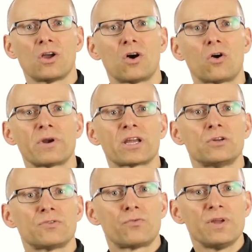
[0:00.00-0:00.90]
or
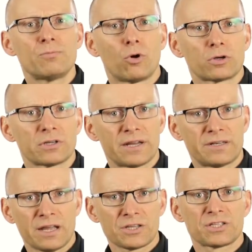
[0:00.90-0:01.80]
include the report
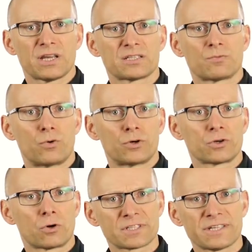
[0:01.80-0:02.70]
attached as a
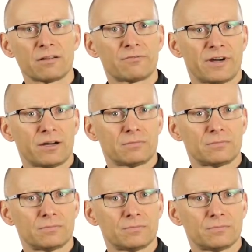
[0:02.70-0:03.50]
Word or Excel file.